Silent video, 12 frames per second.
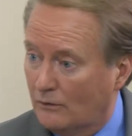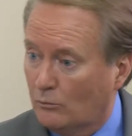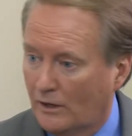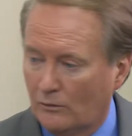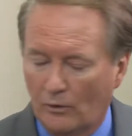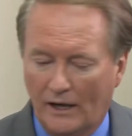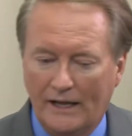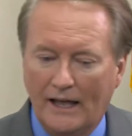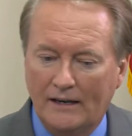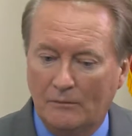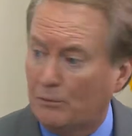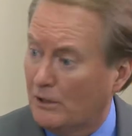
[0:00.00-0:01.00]
it, went away.
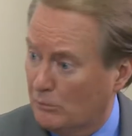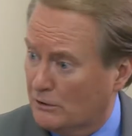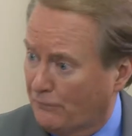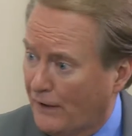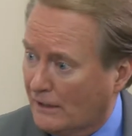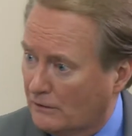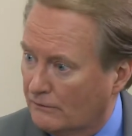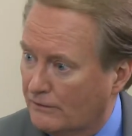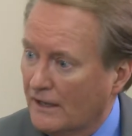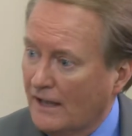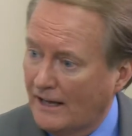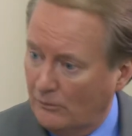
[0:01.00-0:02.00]
And, but it was effective,
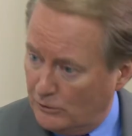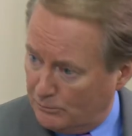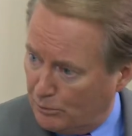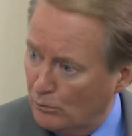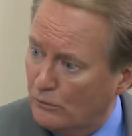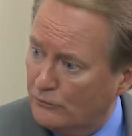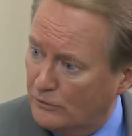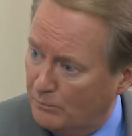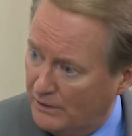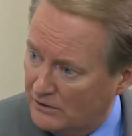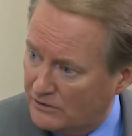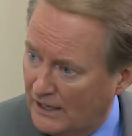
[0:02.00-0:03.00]
and it was proved to
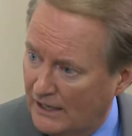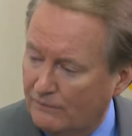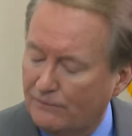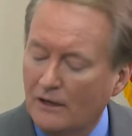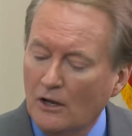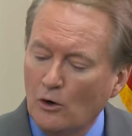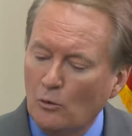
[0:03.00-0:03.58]
be safe.